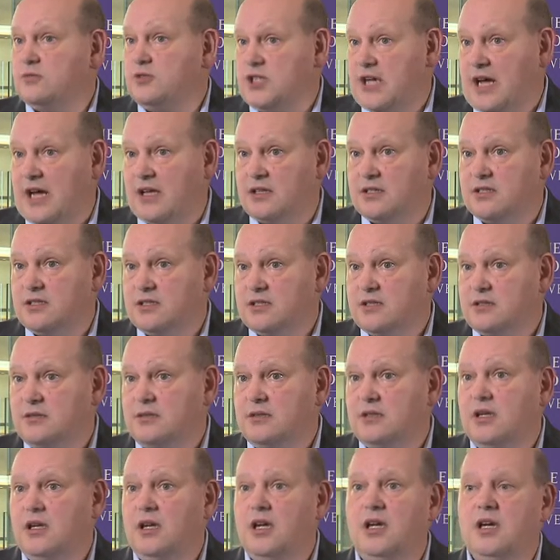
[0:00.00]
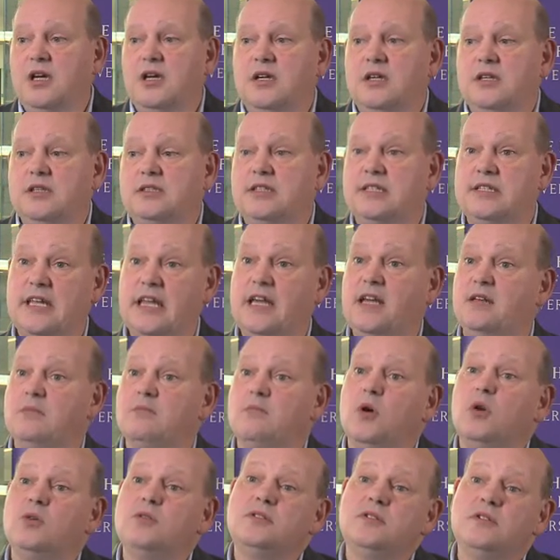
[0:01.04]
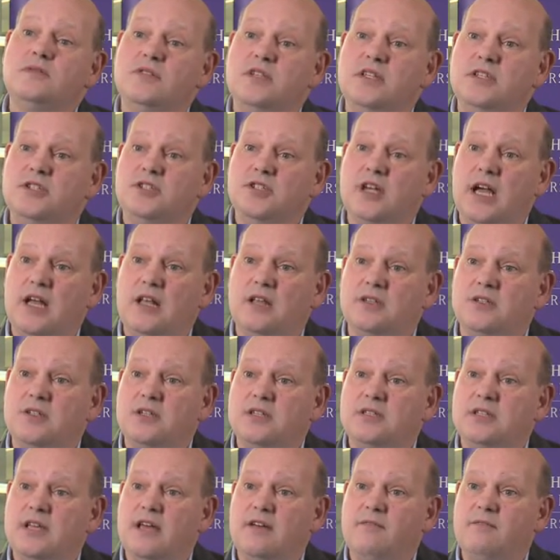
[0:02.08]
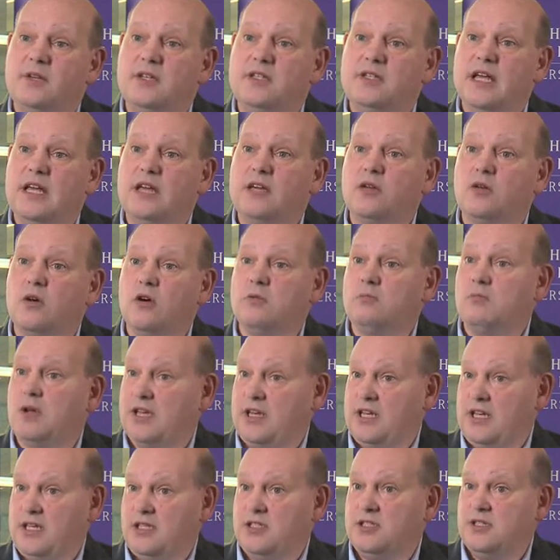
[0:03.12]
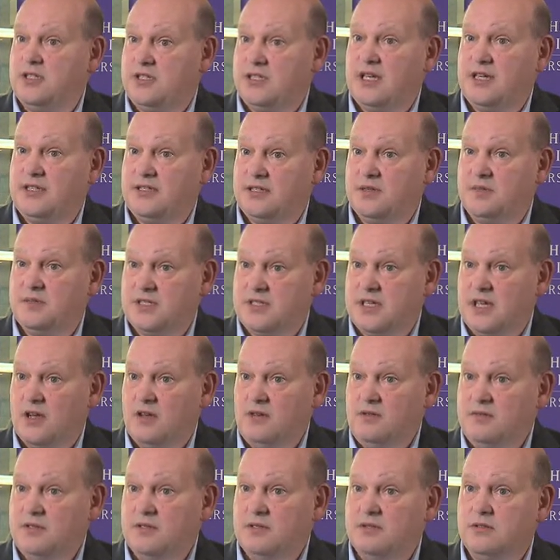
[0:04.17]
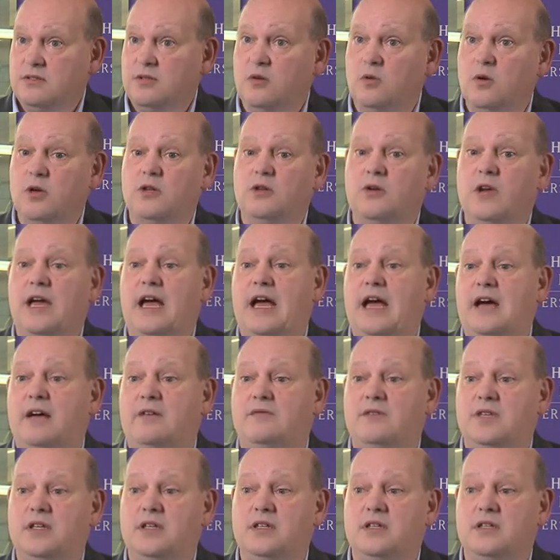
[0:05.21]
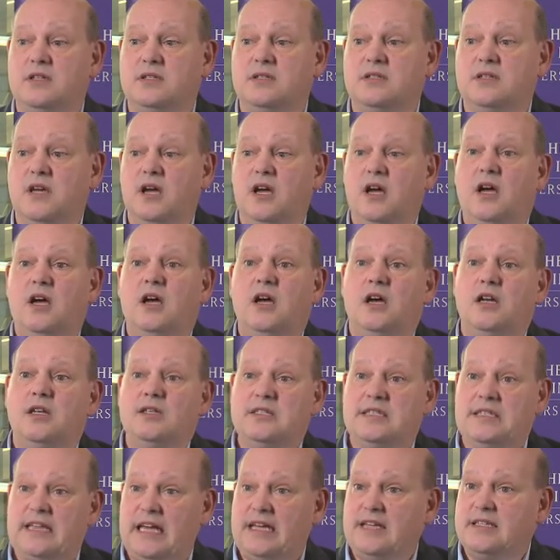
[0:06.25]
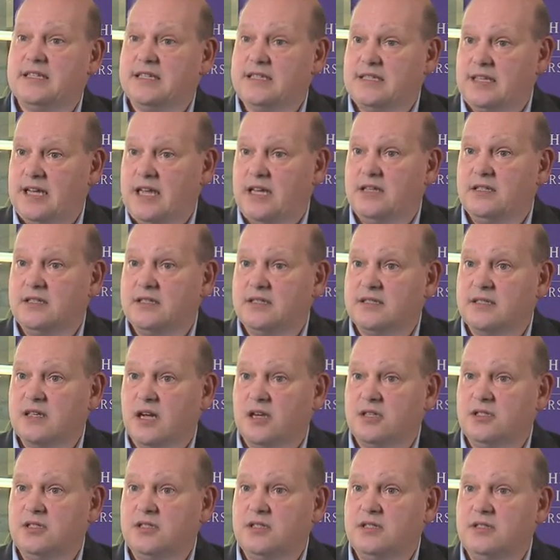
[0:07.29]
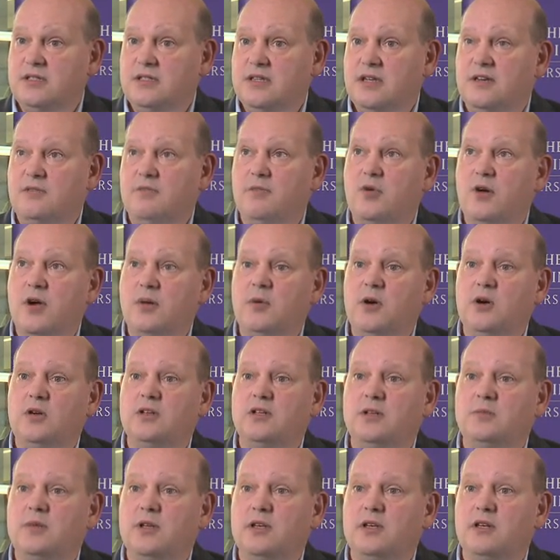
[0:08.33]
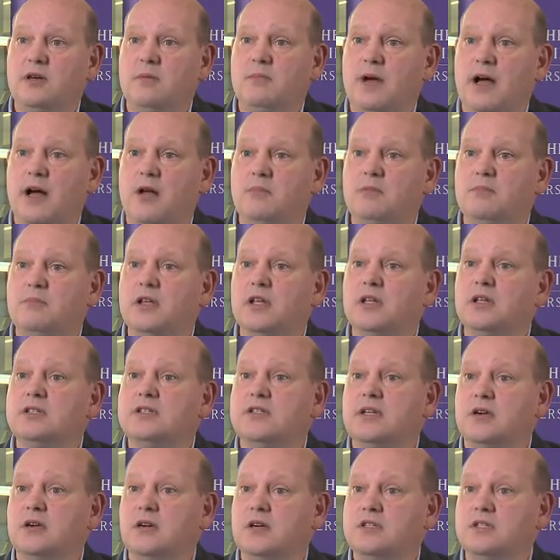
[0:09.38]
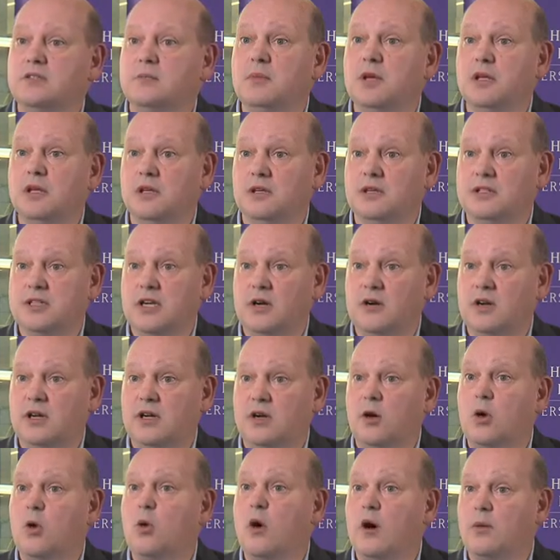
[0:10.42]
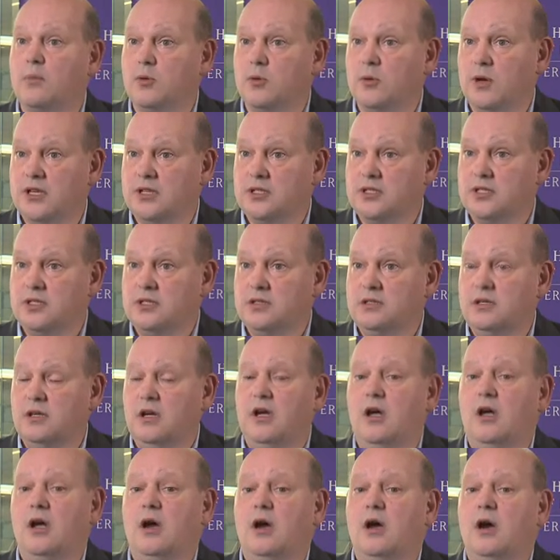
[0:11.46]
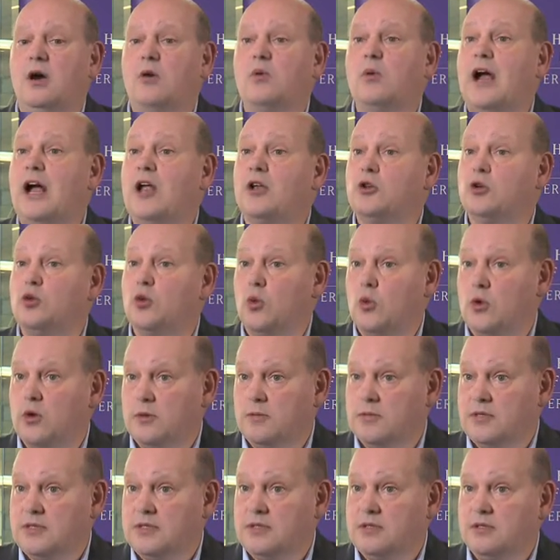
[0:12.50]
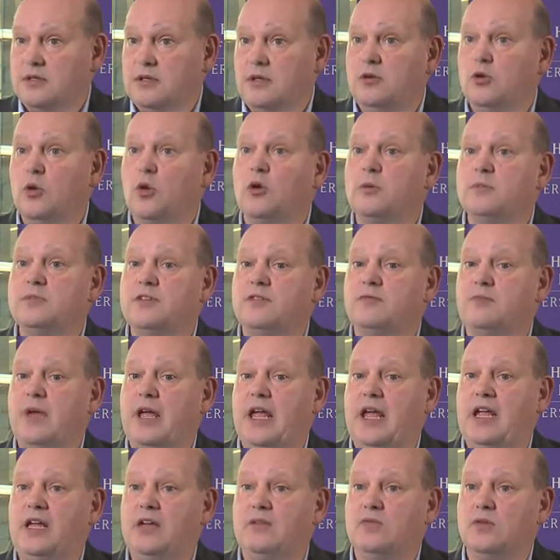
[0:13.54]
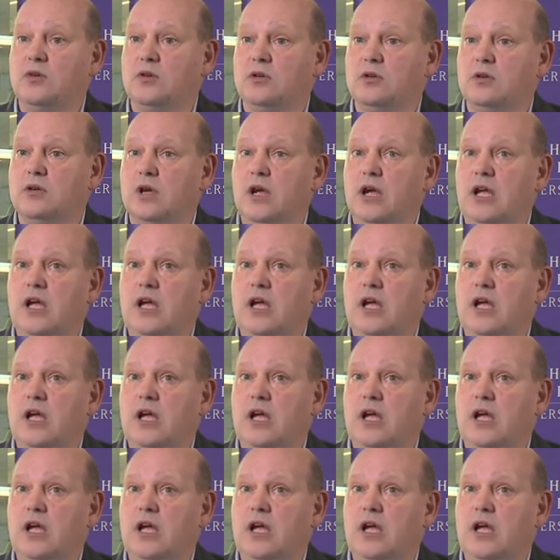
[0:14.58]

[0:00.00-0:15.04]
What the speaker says: challenge. To date, most of these challenges have been taken on by nation states themselves. So what you have is state-to-state discussions that have primarily been about military-to-military cooperation around norms of behavior